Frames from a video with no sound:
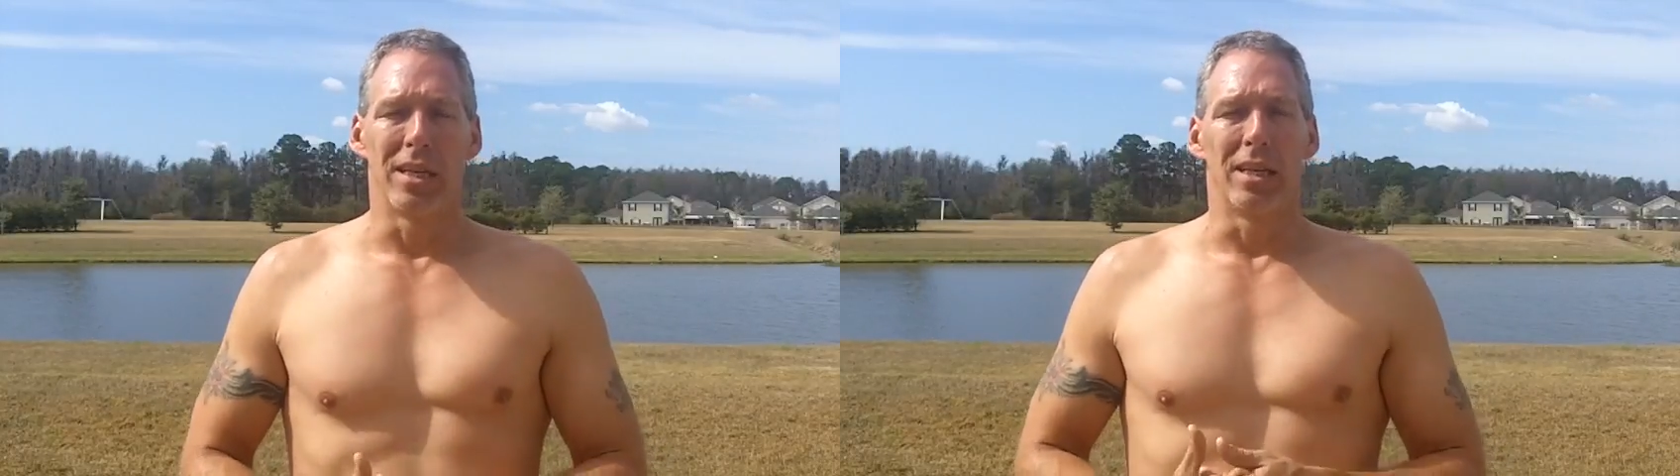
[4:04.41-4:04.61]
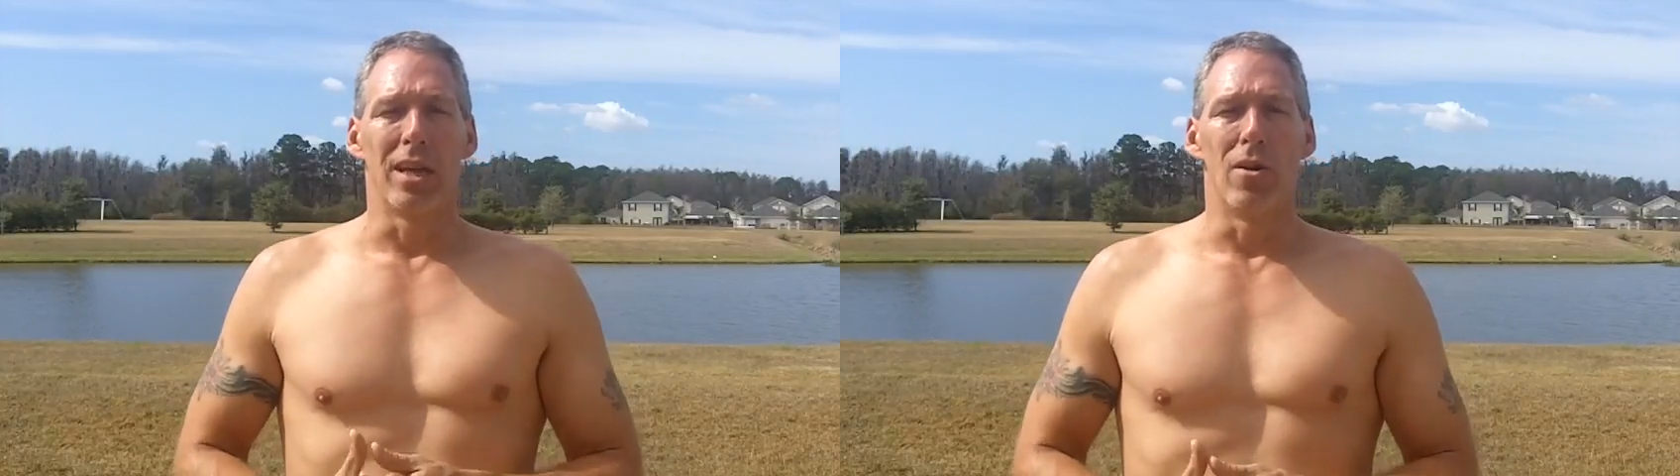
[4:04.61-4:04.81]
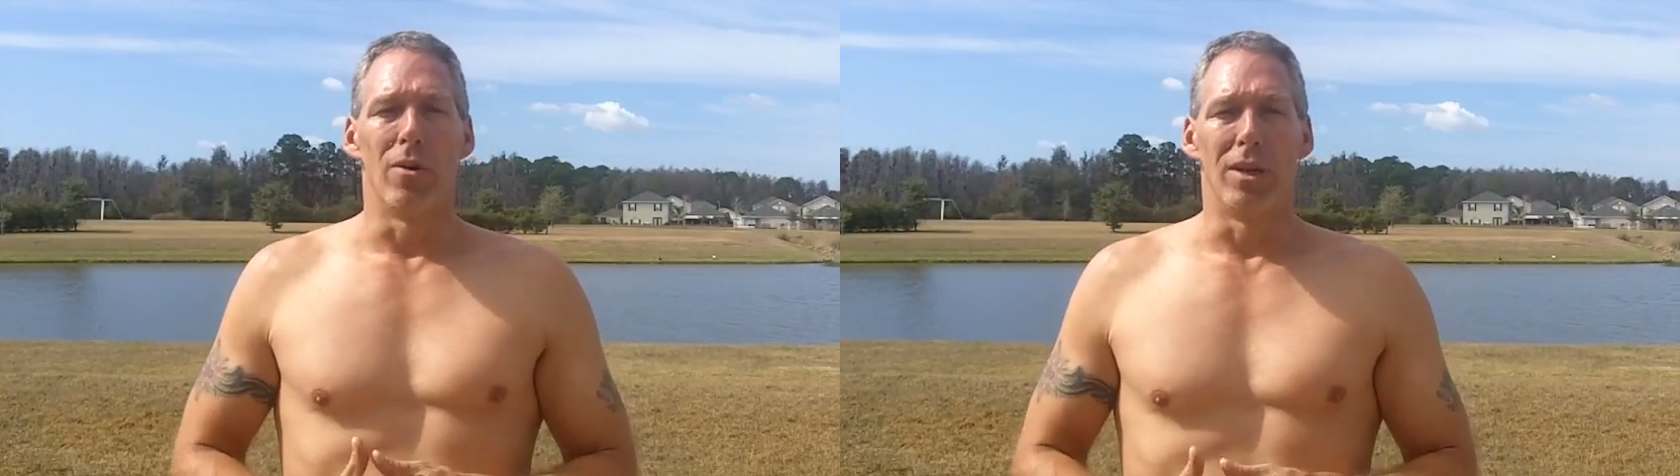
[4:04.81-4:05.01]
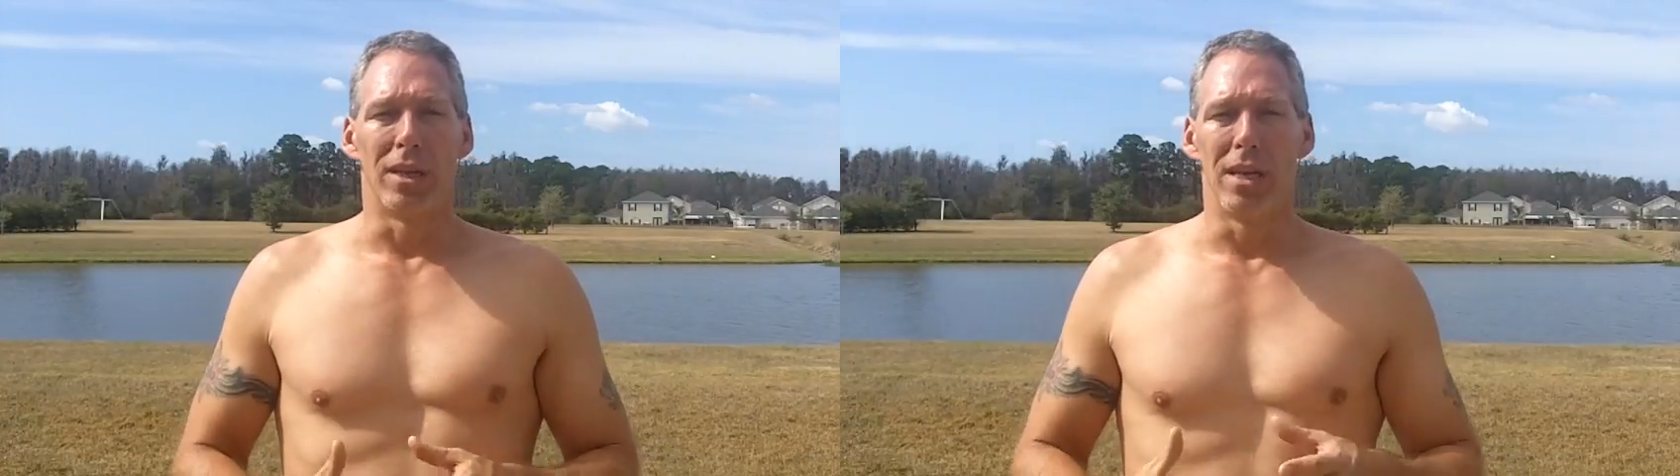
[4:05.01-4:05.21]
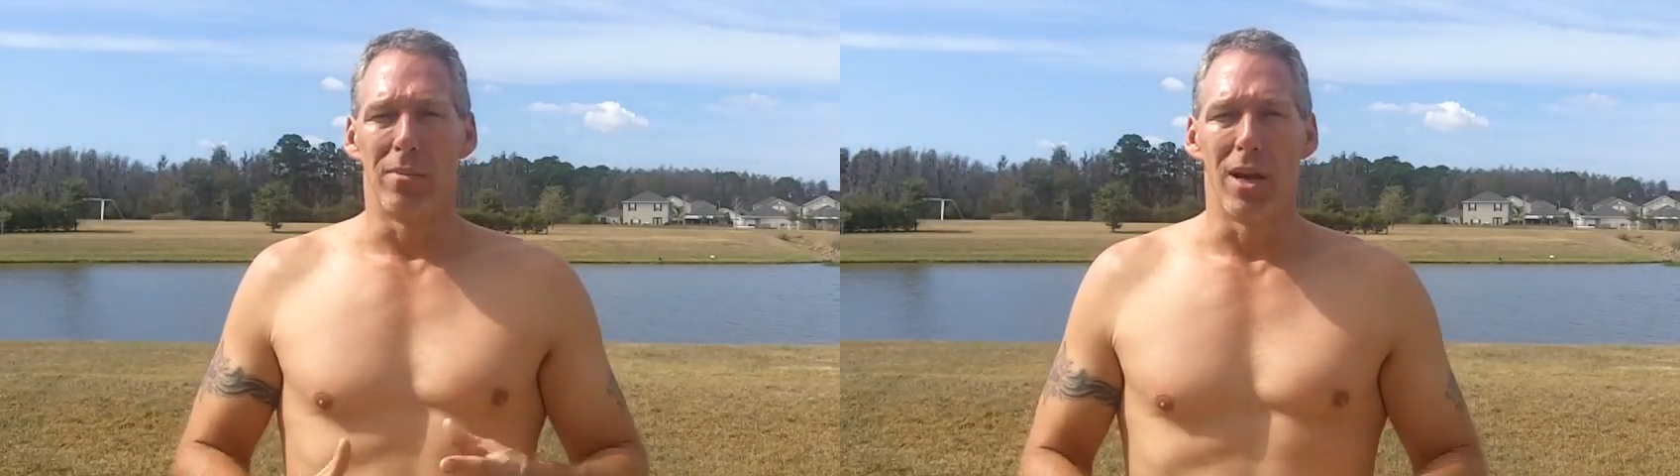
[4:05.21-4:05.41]
get going
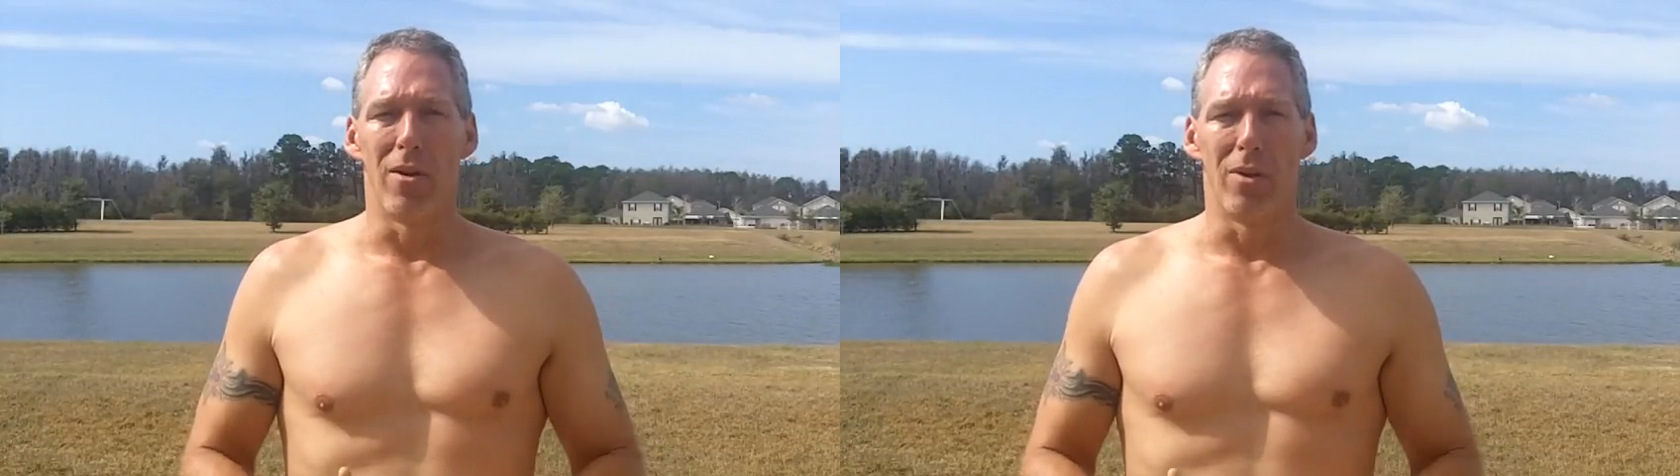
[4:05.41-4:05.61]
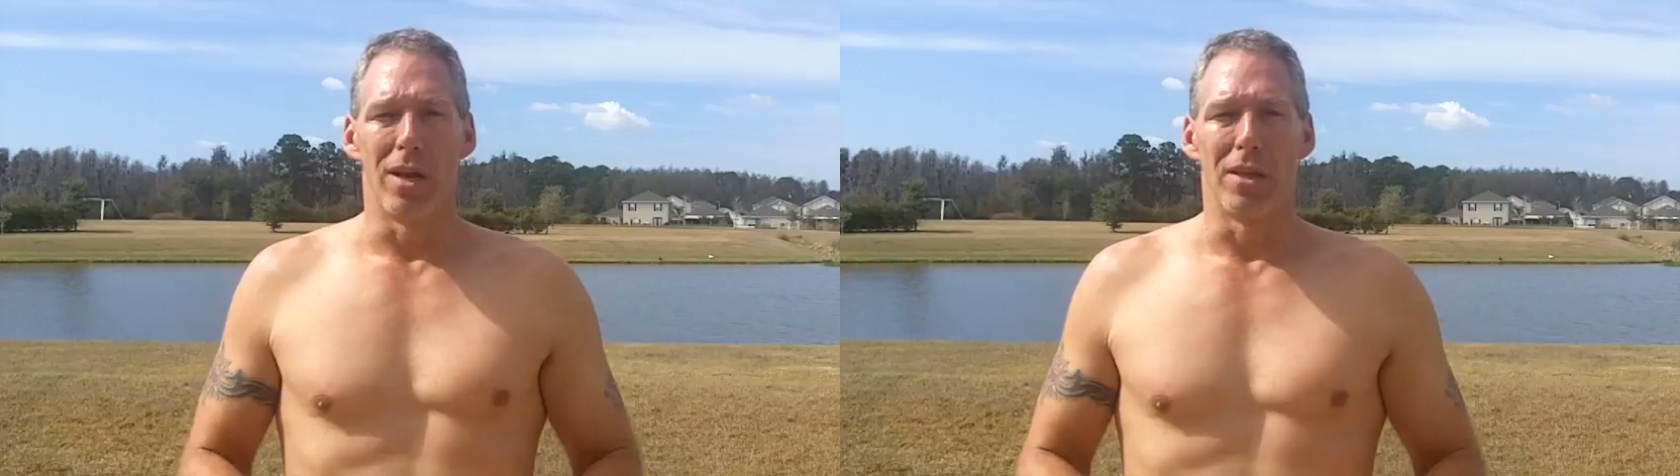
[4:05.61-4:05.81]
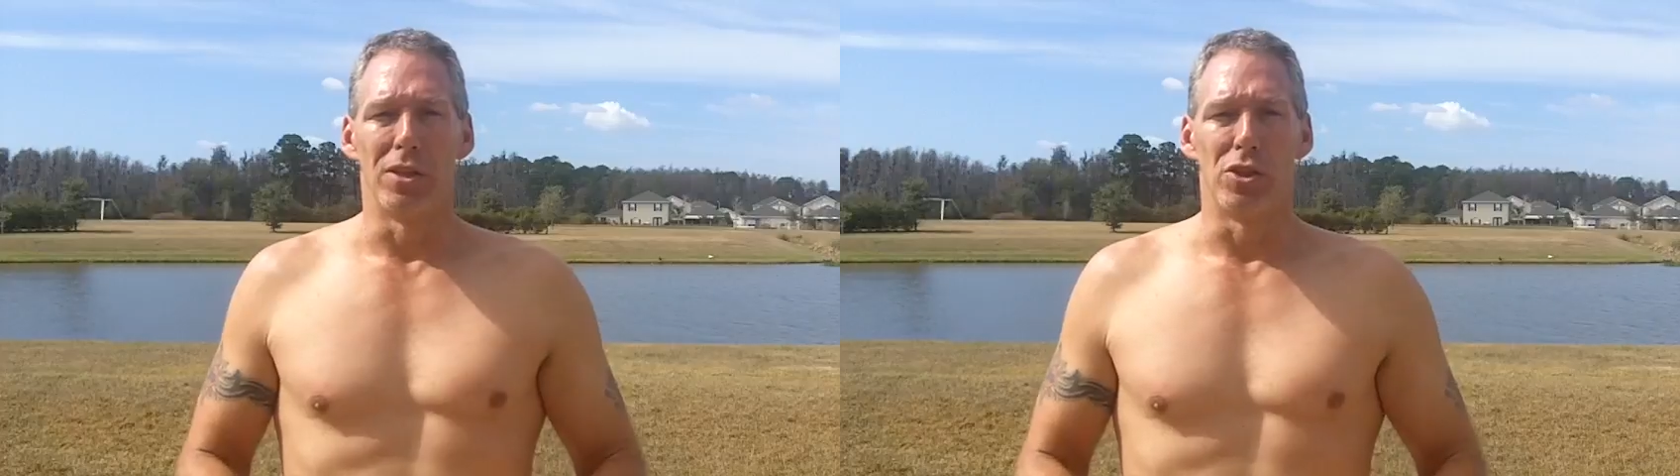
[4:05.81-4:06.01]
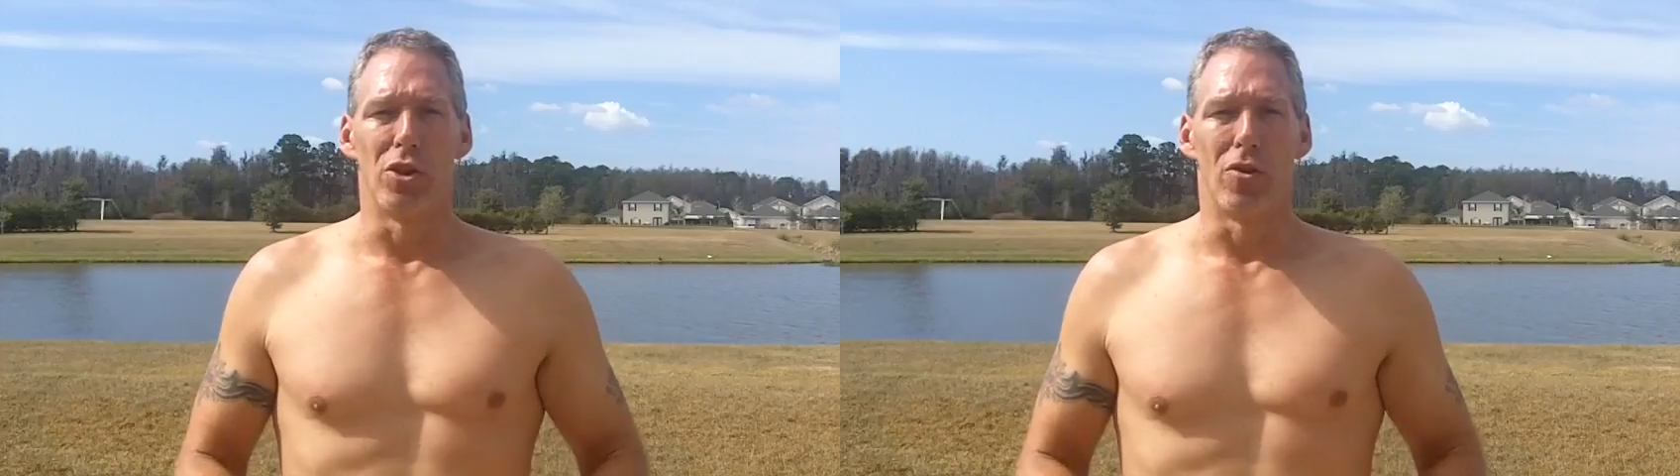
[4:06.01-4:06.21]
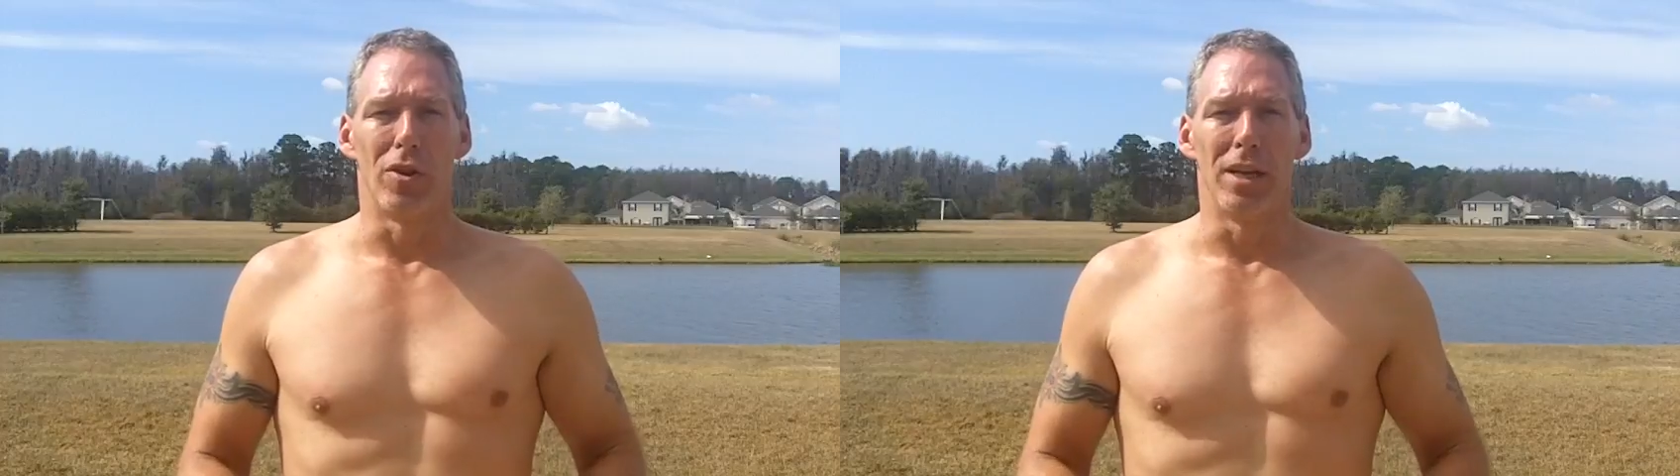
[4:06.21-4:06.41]
and keep going on this
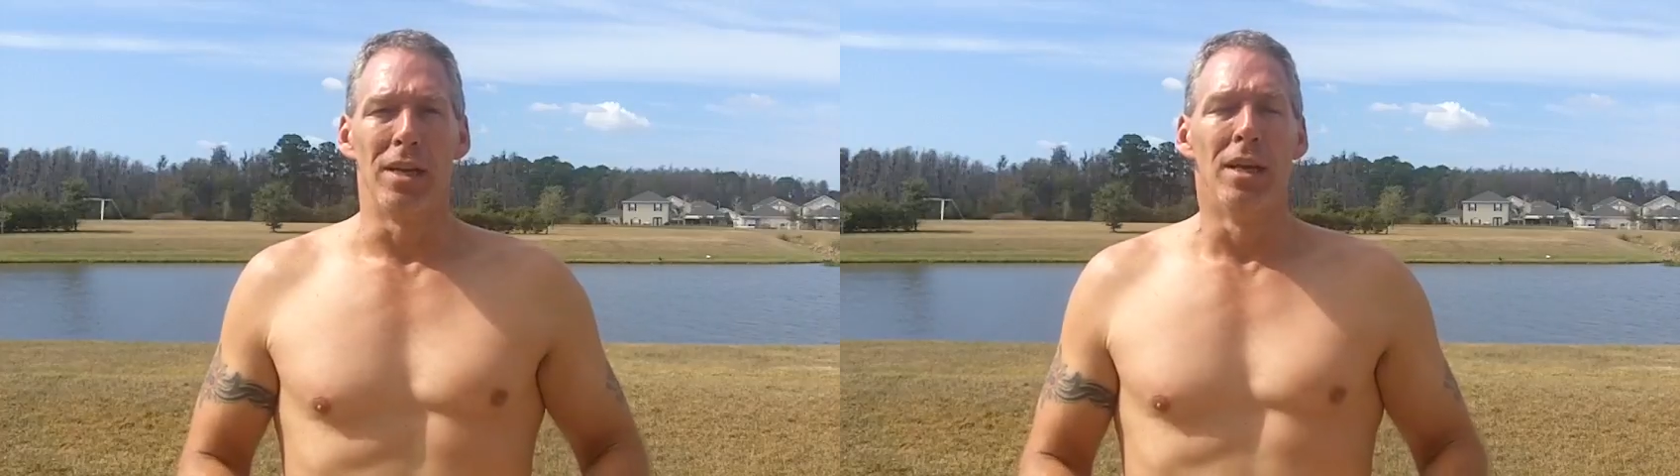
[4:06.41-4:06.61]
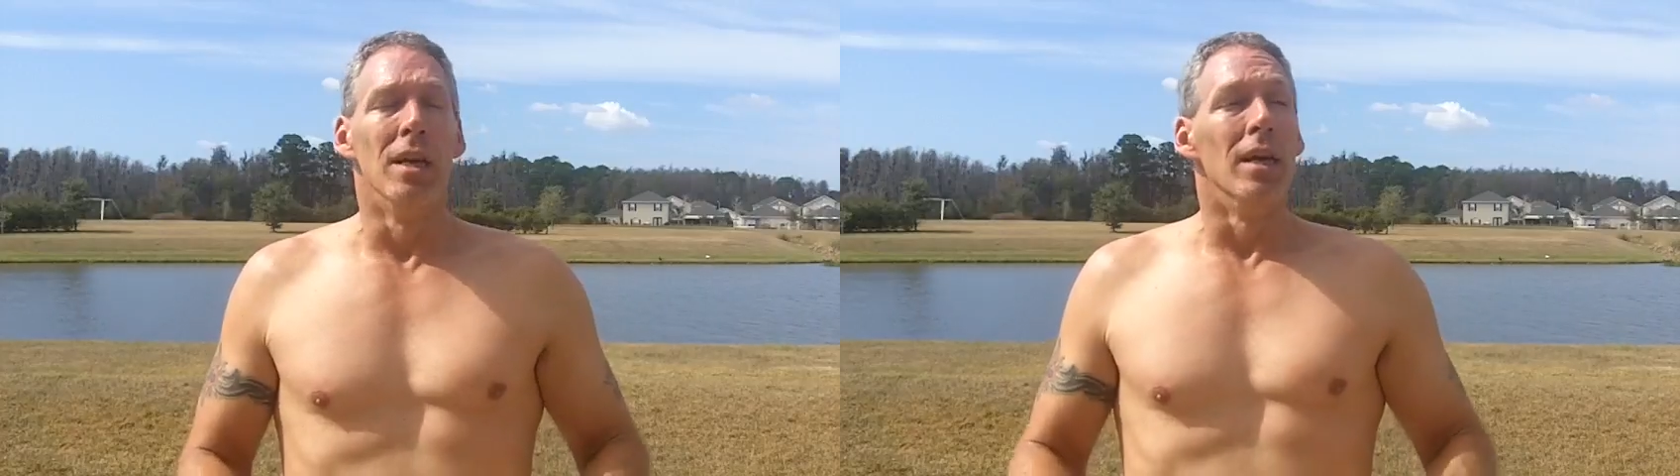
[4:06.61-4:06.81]
journey